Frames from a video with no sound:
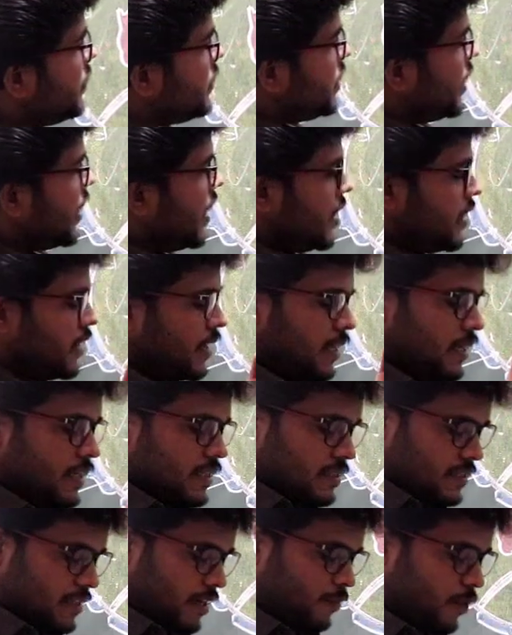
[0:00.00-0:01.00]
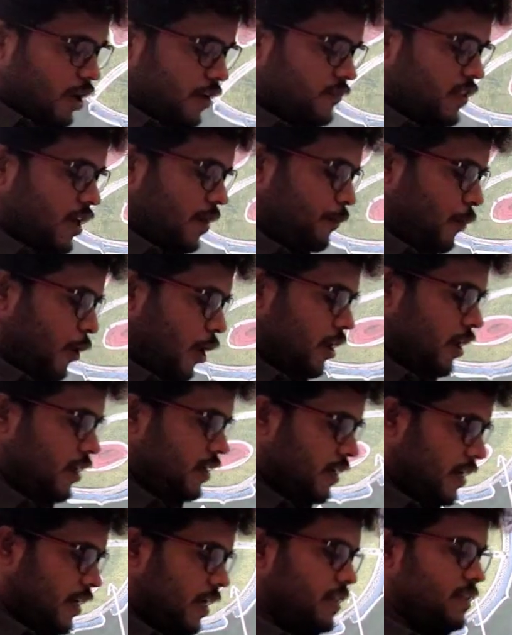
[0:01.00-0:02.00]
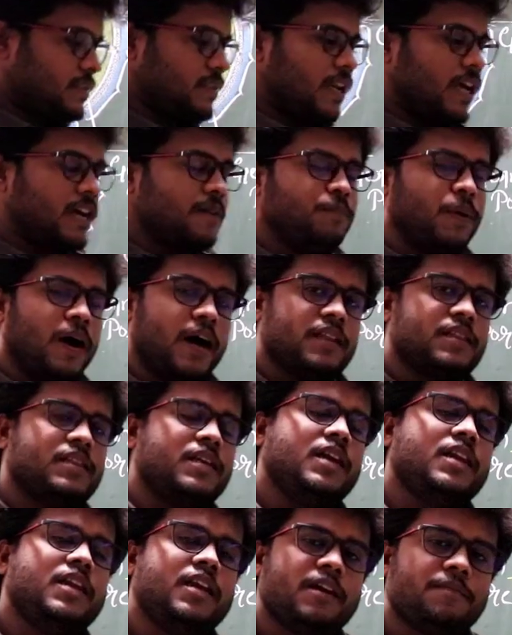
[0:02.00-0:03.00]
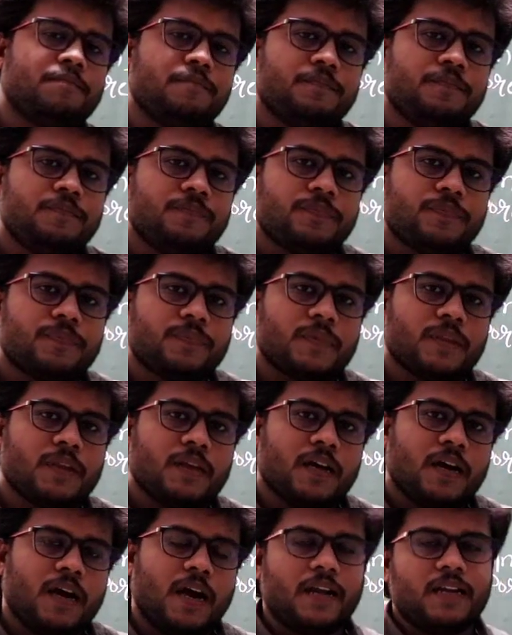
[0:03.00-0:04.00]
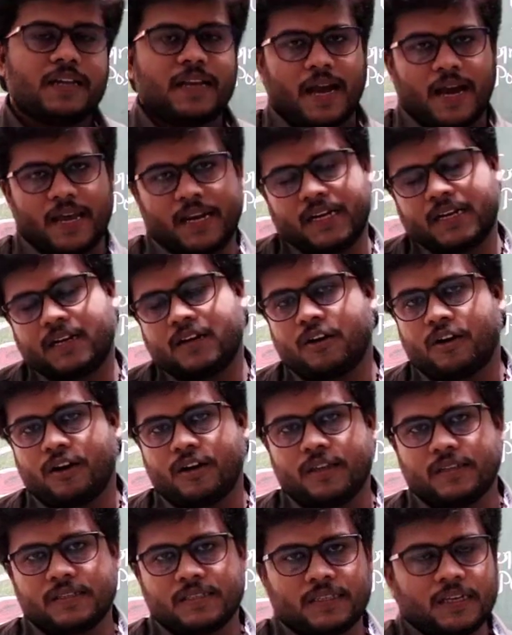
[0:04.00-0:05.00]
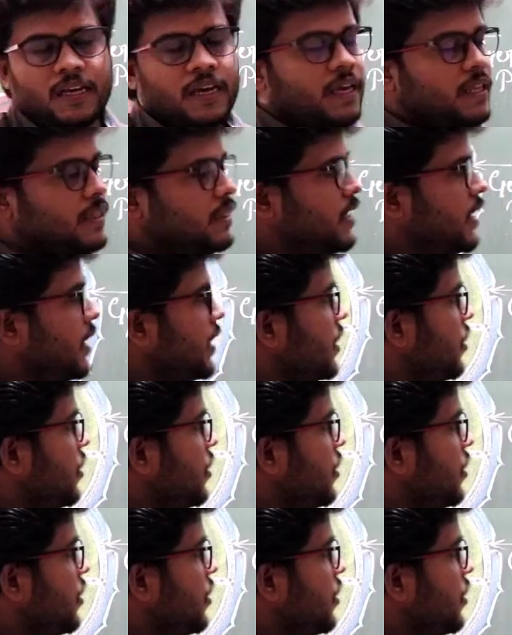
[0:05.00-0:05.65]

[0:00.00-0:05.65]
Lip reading: with that, some of the pollen grains like parthenium and carrot grass, they